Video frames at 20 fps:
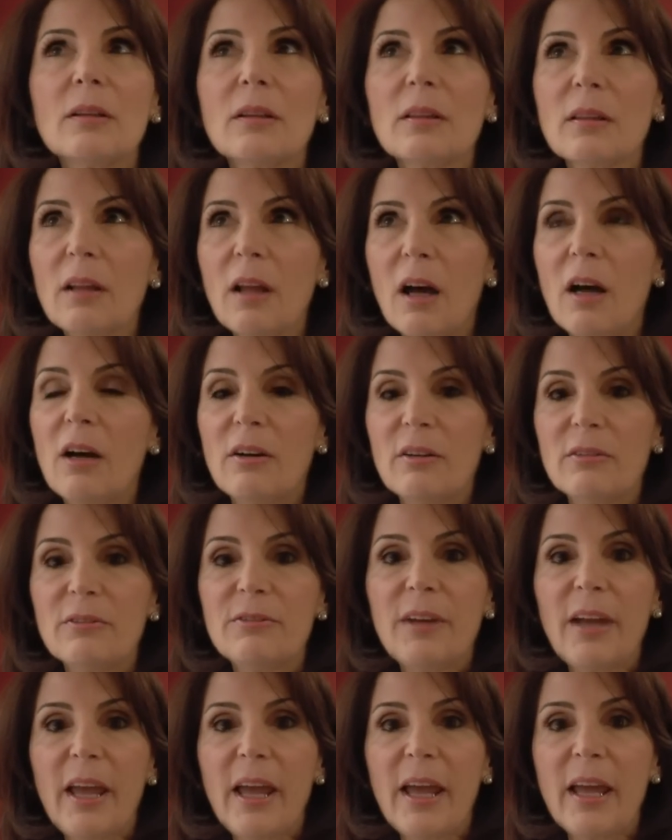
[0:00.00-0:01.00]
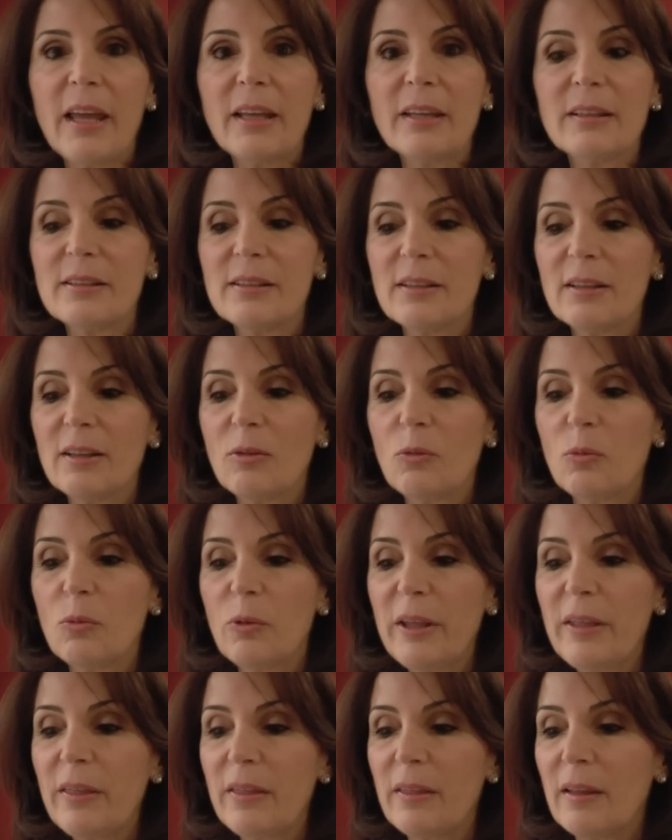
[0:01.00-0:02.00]
love, and
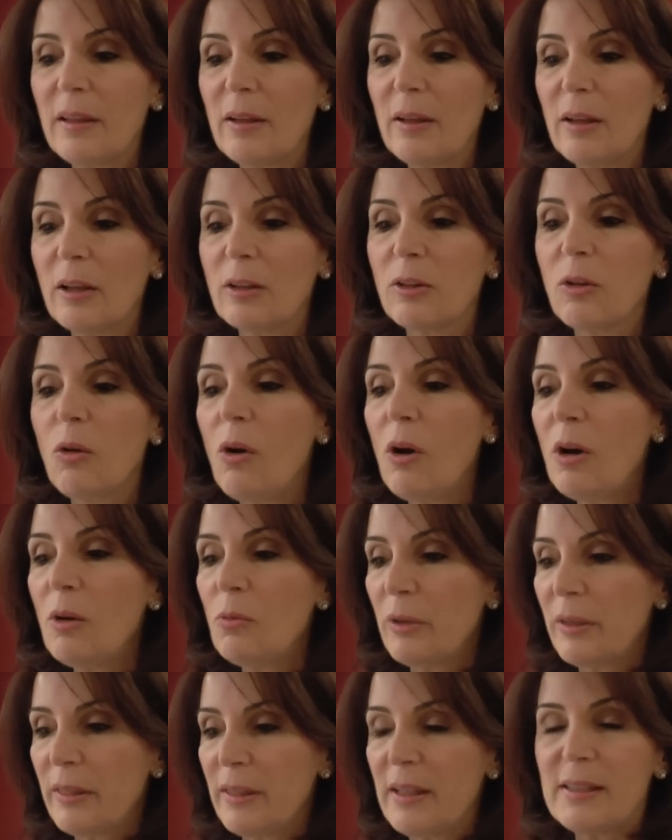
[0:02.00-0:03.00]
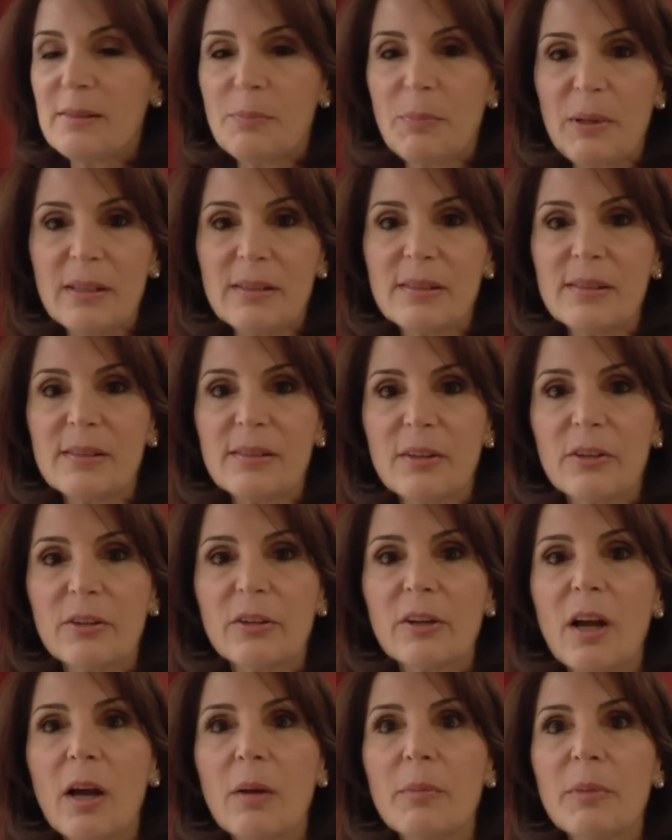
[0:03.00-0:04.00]
with along with these pieces that are
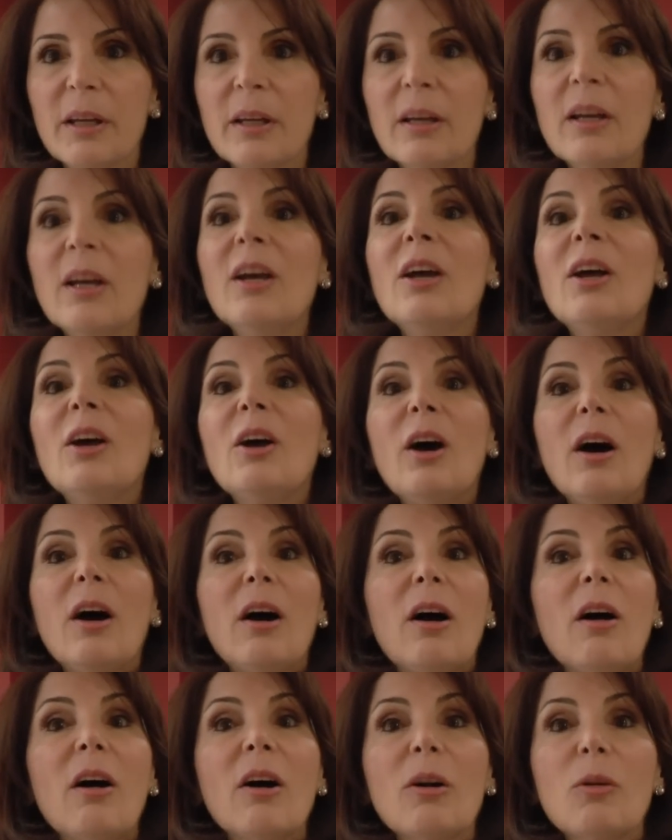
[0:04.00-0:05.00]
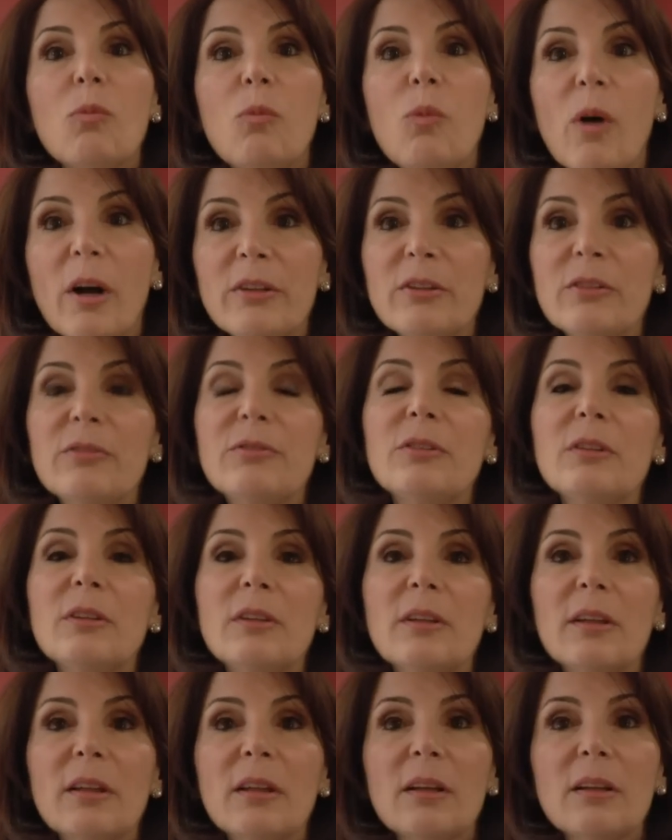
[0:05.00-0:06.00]
coming are wonderful